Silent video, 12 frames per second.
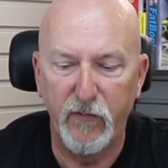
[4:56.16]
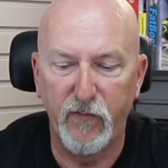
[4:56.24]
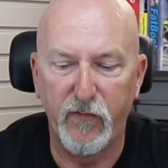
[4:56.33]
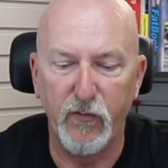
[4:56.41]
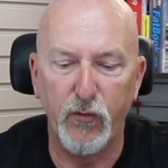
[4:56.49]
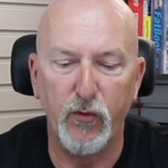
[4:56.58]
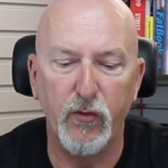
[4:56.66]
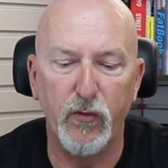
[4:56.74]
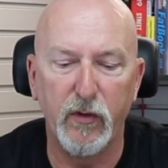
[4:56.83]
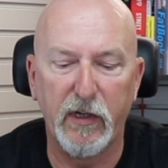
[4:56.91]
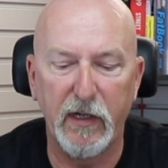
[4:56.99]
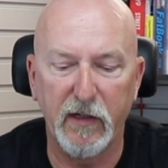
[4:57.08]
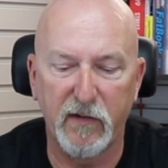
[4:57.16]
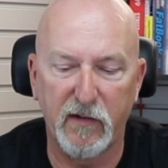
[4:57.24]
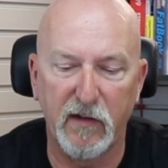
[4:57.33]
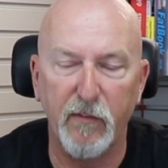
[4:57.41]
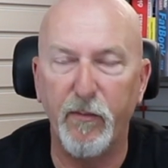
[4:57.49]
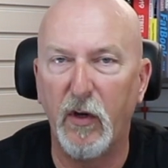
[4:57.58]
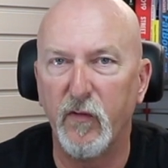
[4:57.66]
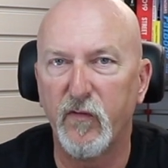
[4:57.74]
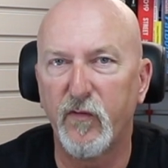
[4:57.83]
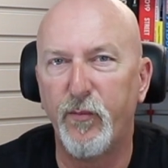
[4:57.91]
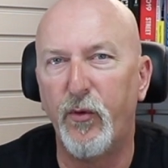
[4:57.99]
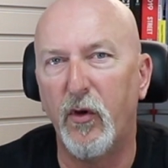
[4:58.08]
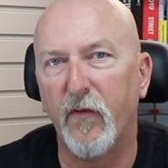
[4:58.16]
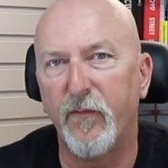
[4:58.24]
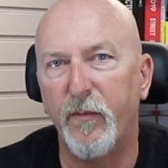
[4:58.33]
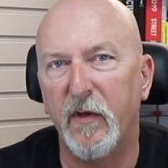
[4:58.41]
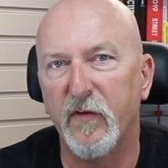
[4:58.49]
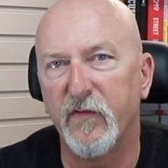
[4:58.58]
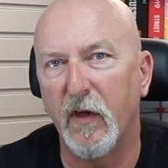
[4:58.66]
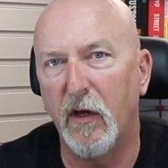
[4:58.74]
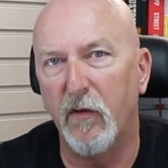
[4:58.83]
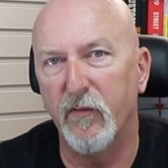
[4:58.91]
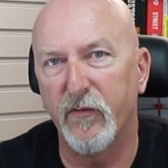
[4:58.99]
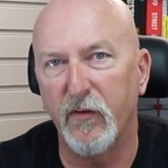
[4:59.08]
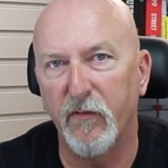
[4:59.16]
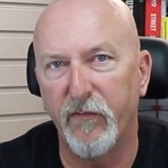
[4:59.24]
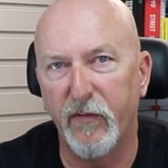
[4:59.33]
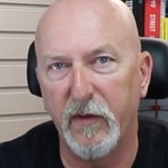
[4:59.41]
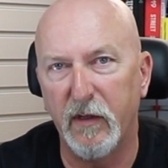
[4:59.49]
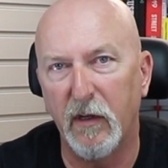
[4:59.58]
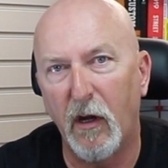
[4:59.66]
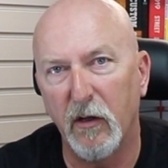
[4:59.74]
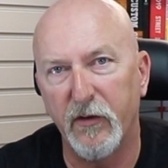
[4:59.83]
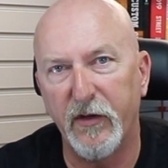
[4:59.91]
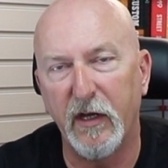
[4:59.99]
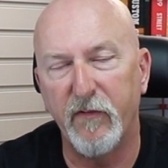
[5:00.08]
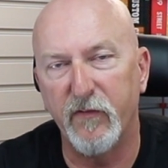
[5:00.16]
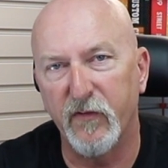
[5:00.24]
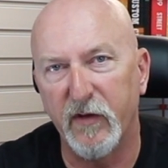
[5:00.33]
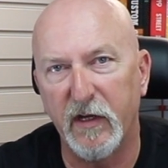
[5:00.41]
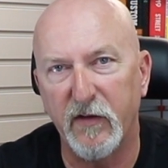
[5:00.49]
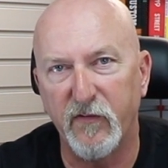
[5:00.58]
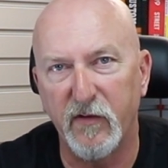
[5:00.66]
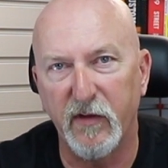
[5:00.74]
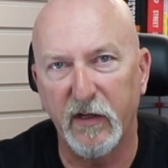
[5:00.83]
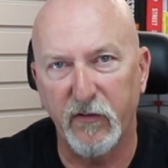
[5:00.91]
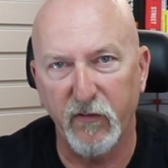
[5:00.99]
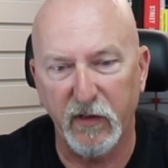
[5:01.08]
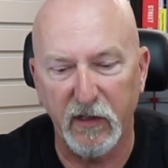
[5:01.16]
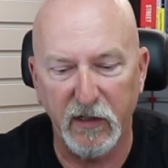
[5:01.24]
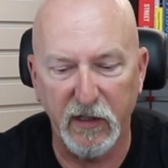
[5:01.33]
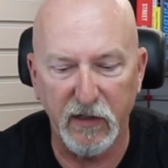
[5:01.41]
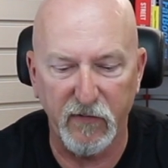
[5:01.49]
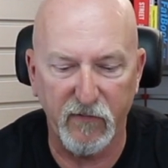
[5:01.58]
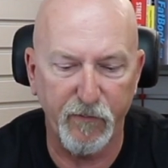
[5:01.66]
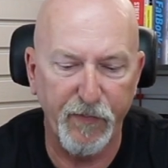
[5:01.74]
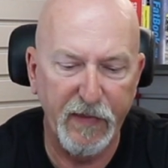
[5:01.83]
to get the most performance out of the Harley Davidson engine that you can get.